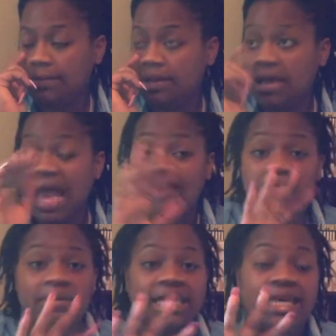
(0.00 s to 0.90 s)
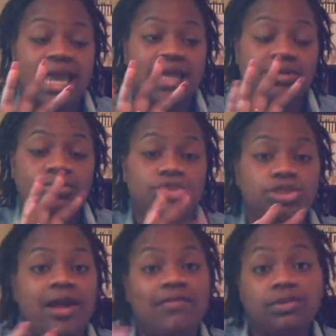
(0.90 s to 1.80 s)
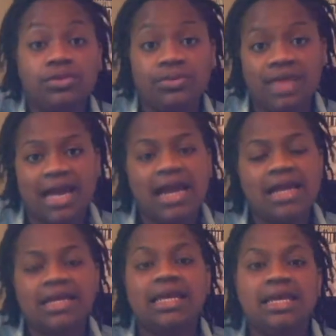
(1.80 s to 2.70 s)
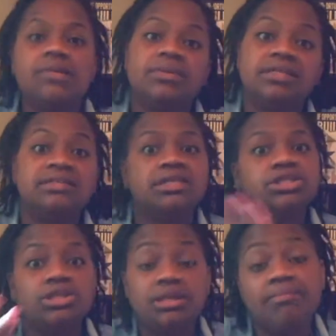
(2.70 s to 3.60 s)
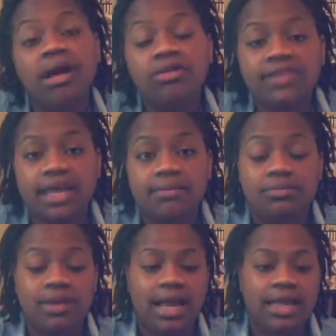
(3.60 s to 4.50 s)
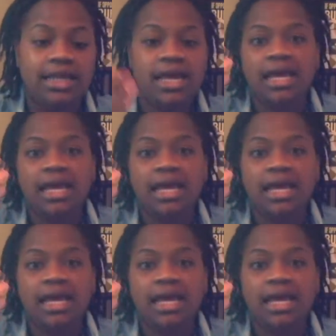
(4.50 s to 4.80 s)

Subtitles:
having my candles travel through that kind of heat would essentially melt them, right?